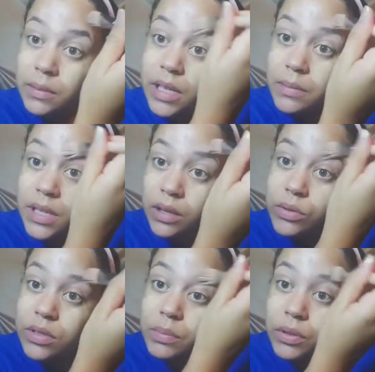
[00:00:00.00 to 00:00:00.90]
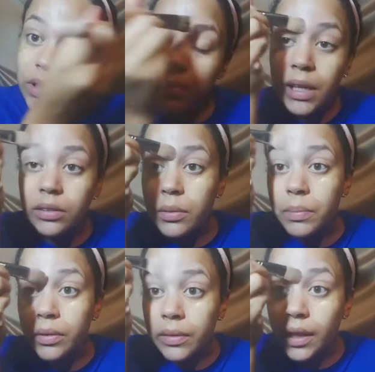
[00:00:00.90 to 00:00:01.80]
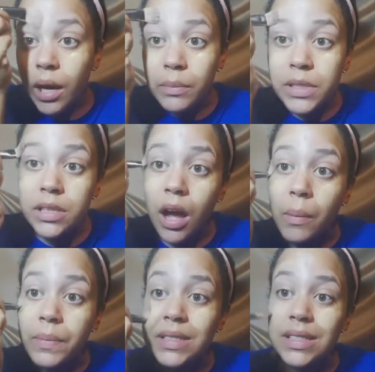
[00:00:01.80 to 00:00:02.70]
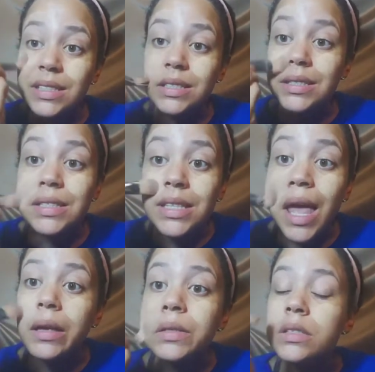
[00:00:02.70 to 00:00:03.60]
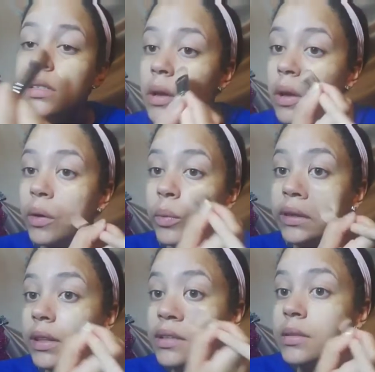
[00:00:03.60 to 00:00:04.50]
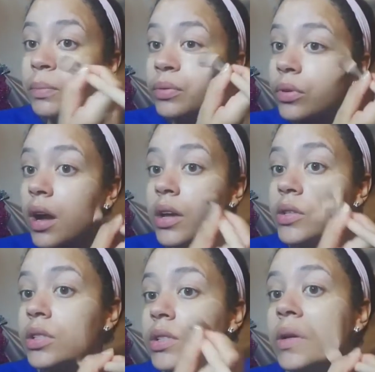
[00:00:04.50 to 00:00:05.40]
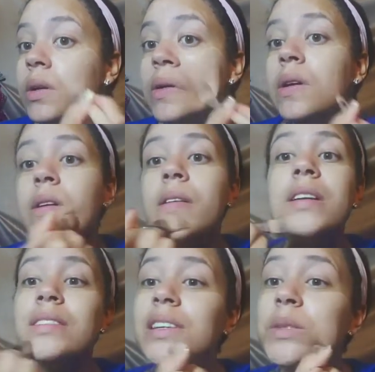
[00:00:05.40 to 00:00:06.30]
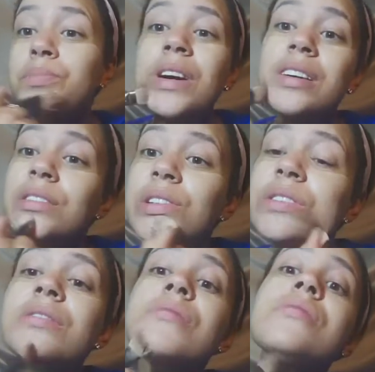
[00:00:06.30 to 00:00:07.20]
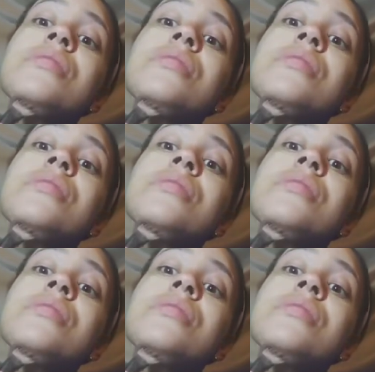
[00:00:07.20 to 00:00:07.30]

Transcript: Sometimes I use a beauty blender, but right now I'm just obsessed with this brush. This brush